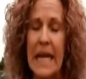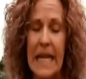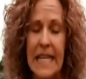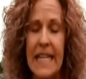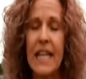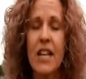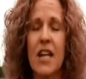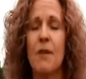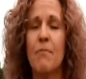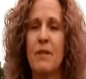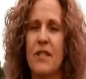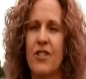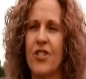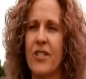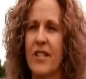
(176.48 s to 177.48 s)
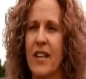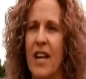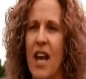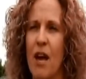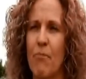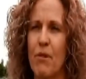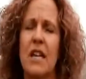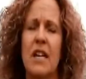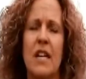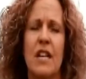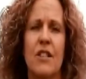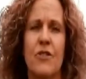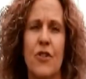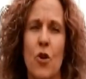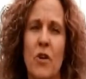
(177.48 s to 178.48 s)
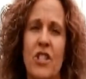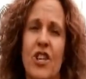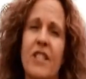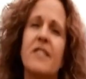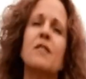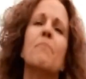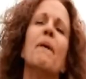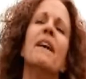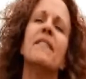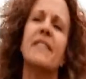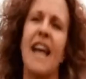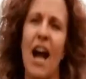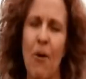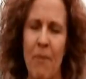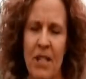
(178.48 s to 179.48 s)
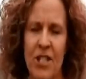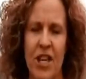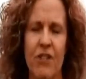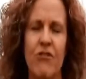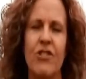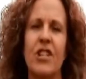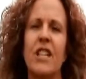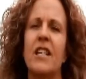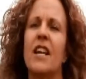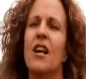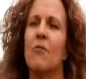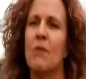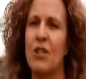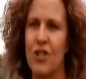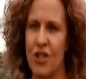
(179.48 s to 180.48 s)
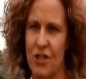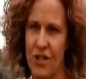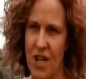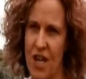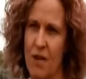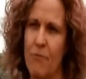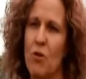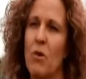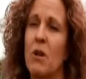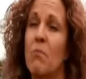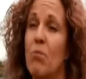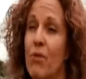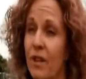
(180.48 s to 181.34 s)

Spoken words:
Decomposition is going to happen. So it just depends how much energy, how much time you want to put